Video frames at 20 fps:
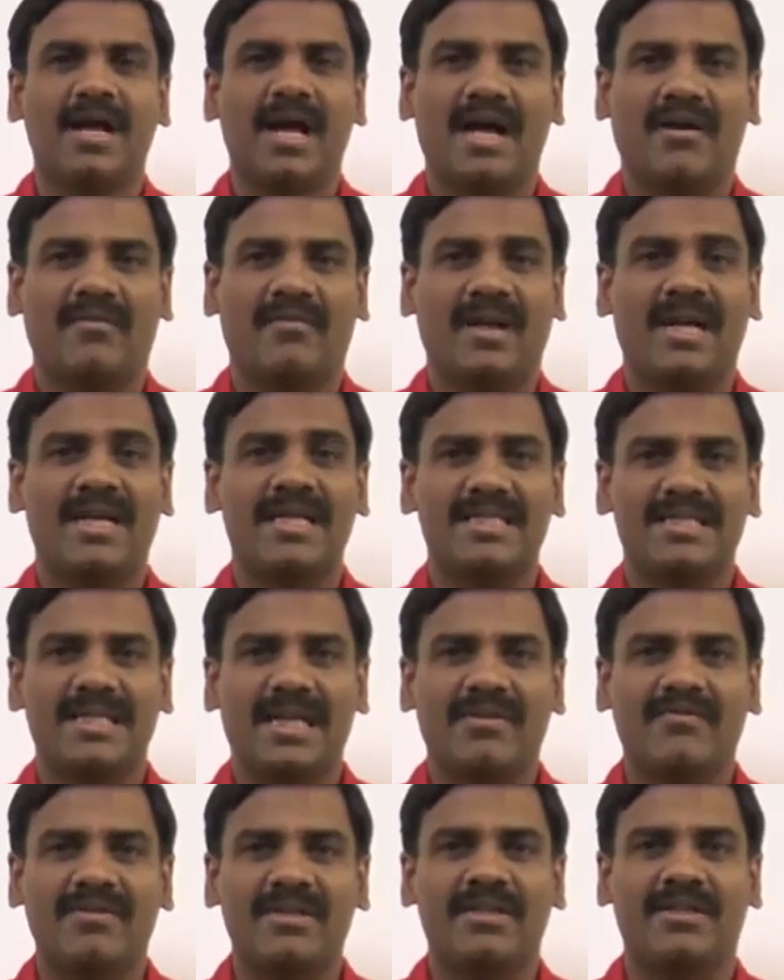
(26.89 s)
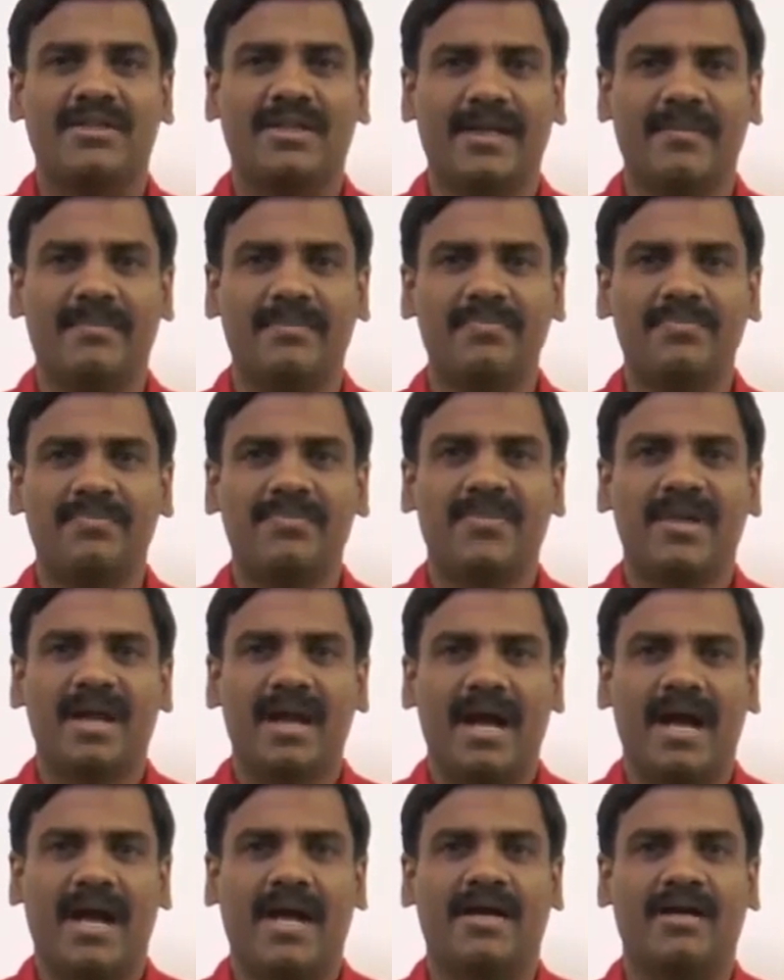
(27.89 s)
And let us start with them.
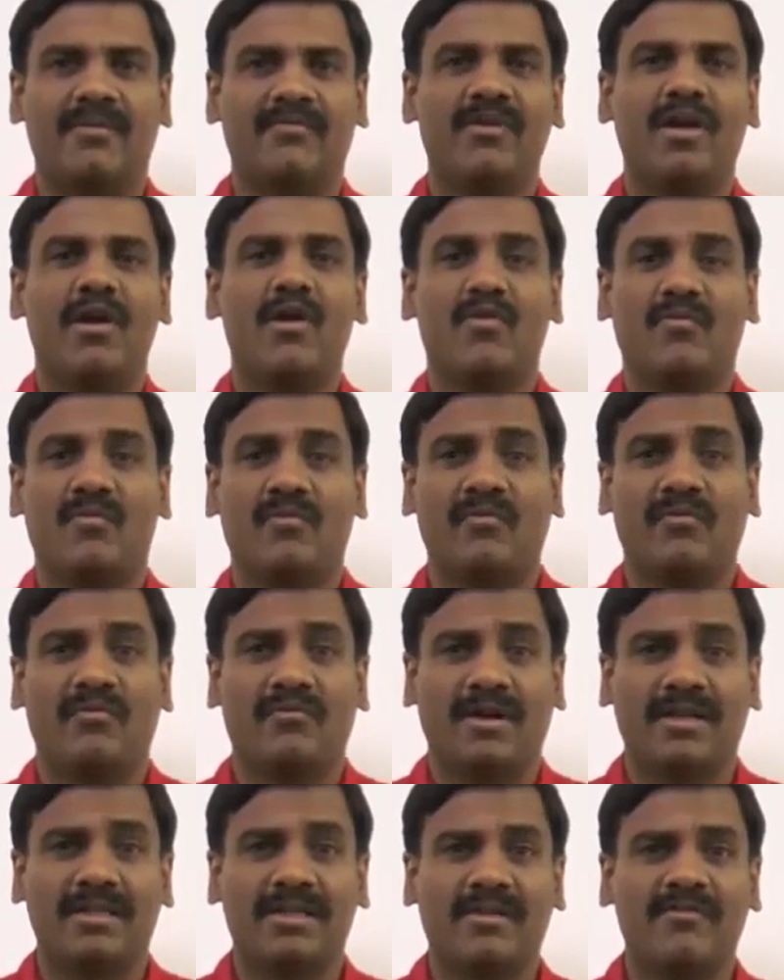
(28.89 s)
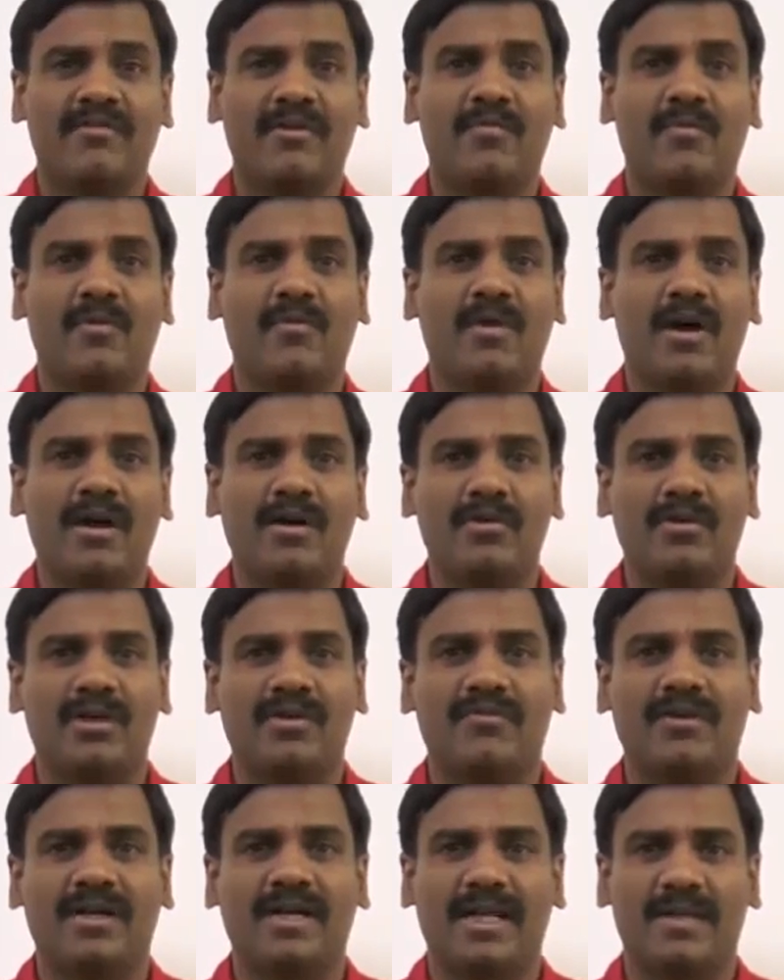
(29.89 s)
And we further we move on to
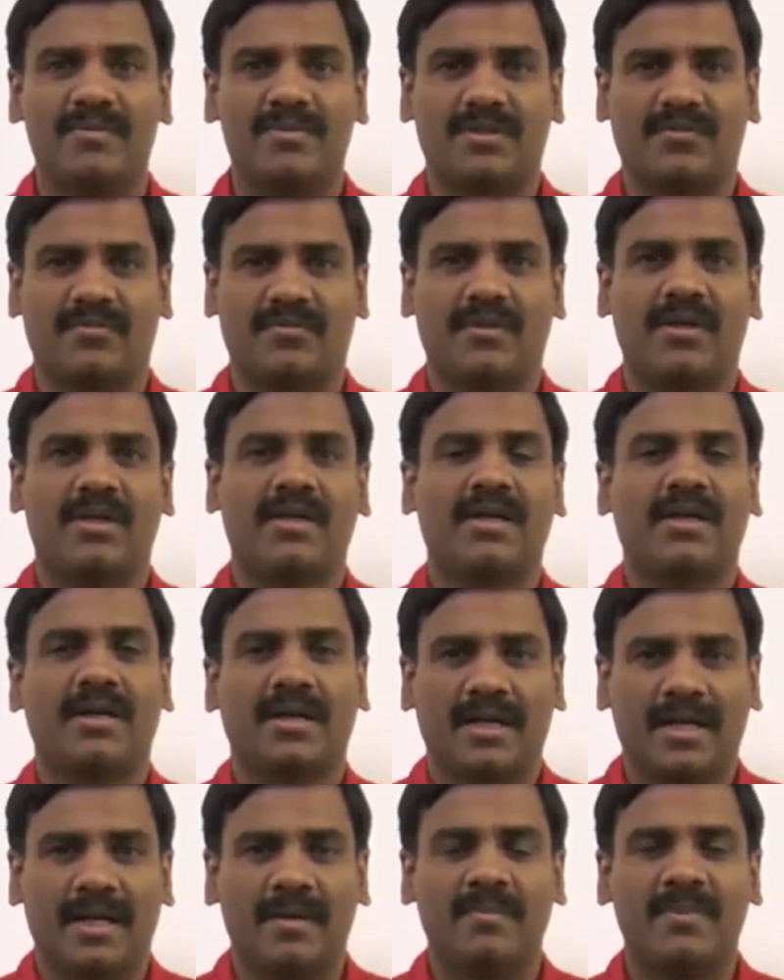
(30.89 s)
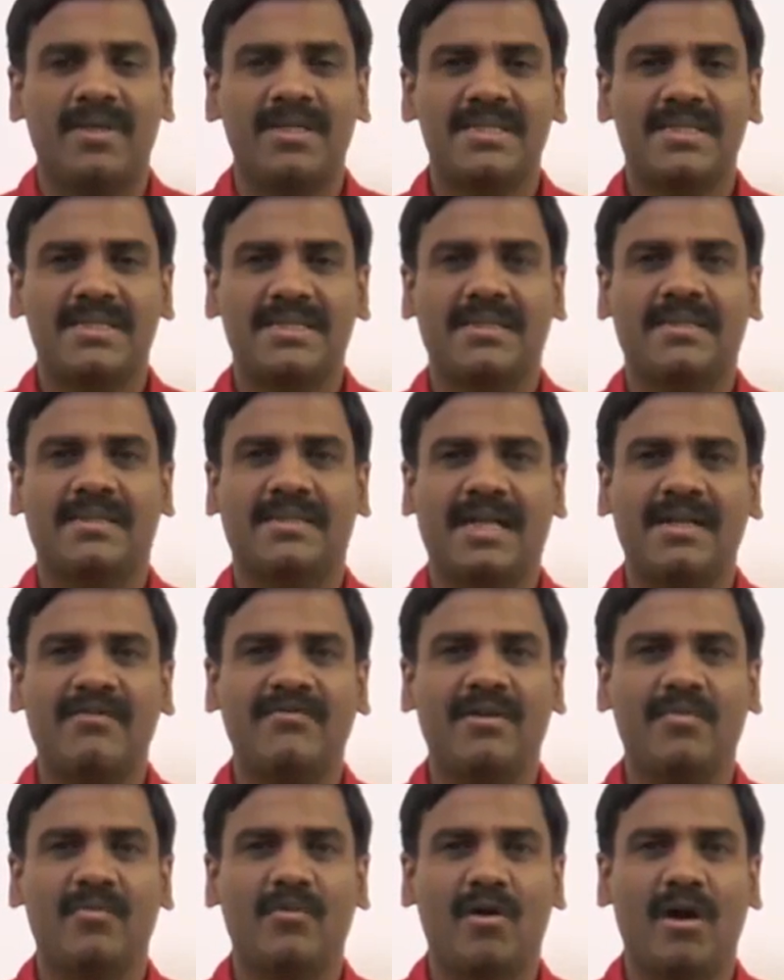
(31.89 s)
different types of numbers, then
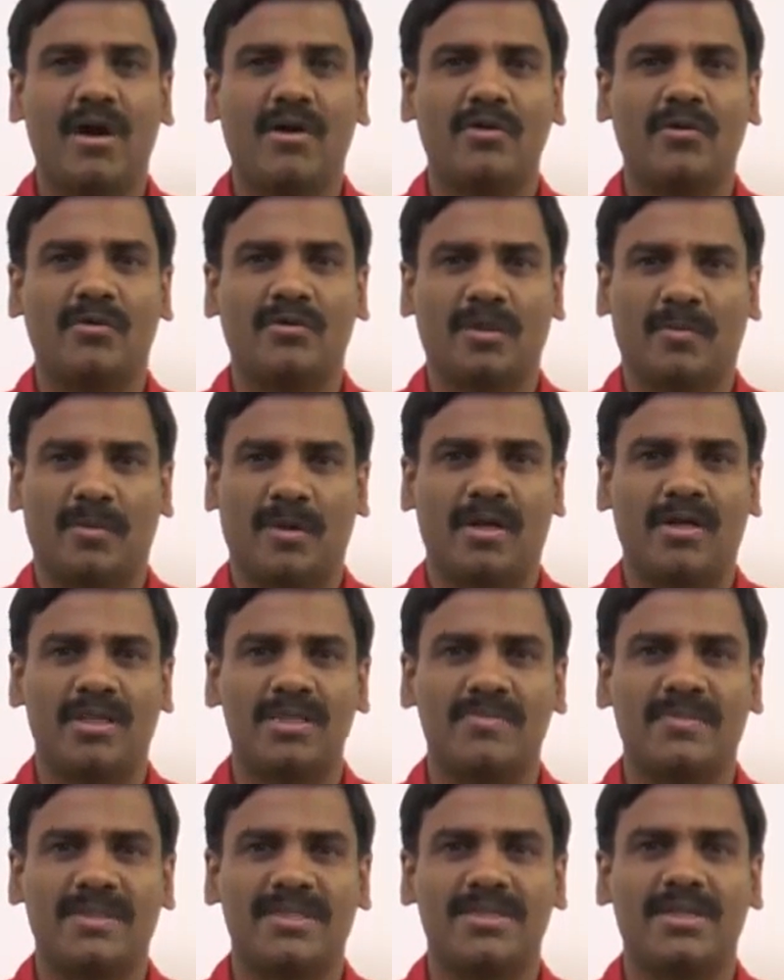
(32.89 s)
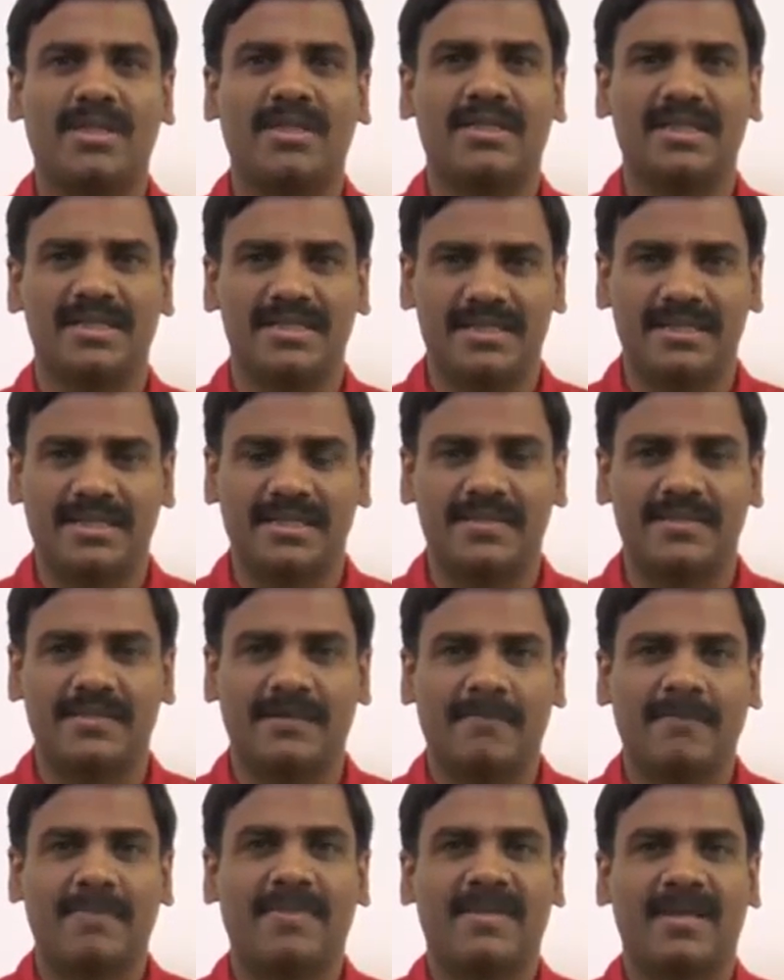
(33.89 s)
we move on to the problems based on these things.
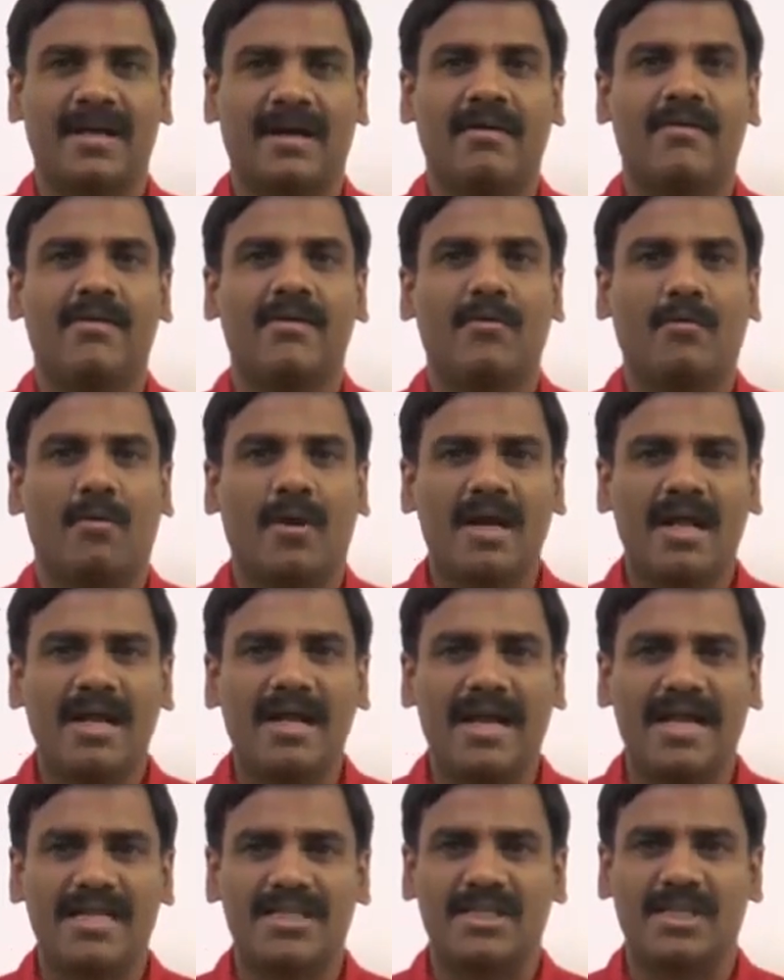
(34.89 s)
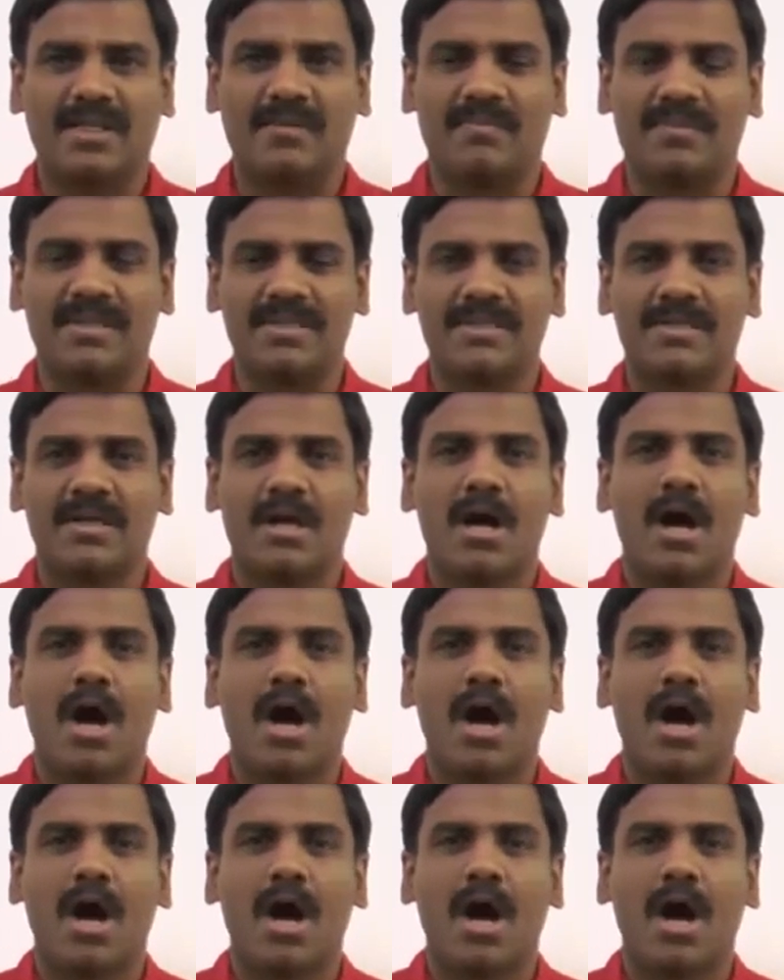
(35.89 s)
Yeah, what are natural numbers?